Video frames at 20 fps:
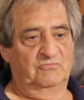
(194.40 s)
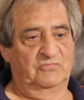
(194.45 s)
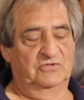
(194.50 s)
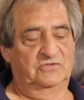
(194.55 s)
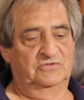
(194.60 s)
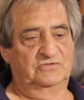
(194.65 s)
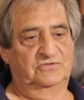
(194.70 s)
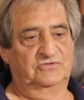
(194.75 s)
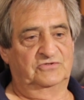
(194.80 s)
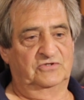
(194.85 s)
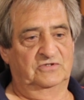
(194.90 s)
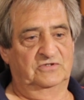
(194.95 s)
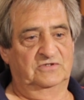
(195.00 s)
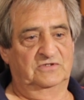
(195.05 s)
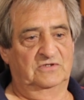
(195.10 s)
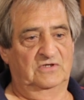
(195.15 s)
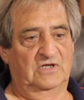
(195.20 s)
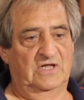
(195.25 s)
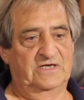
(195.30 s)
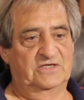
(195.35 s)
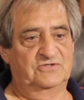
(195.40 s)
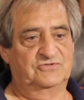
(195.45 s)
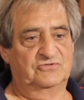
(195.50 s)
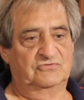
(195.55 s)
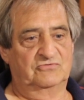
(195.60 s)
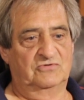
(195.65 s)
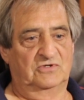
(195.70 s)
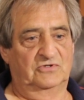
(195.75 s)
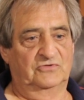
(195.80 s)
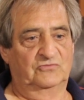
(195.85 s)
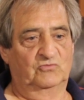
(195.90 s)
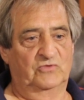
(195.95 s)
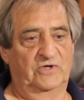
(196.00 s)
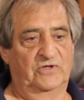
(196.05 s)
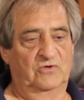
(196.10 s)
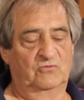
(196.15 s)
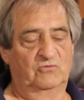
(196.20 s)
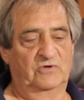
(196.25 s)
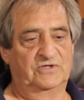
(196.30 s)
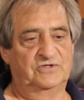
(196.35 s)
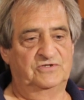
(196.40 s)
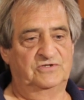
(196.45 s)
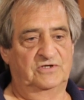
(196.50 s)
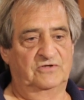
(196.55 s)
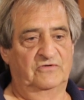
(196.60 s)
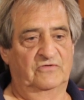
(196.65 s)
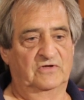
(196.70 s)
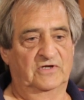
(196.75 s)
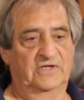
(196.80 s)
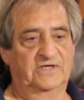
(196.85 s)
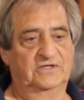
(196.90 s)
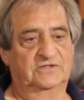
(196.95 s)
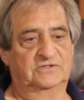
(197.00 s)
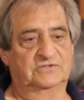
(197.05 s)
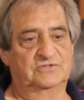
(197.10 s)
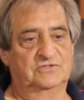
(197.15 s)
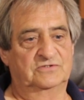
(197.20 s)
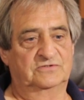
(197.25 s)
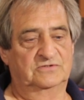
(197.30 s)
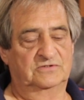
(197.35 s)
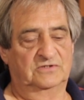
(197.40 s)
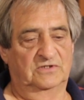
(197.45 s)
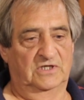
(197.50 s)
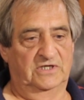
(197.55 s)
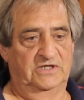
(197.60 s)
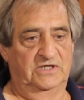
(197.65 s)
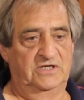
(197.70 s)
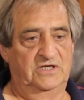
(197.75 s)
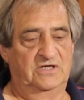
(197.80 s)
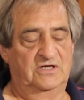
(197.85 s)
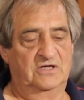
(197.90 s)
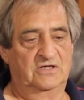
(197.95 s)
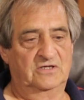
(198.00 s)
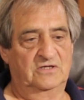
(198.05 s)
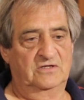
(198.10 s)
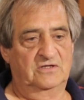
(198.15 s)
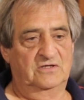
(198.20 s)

But later on, when they went in the Lincoln League,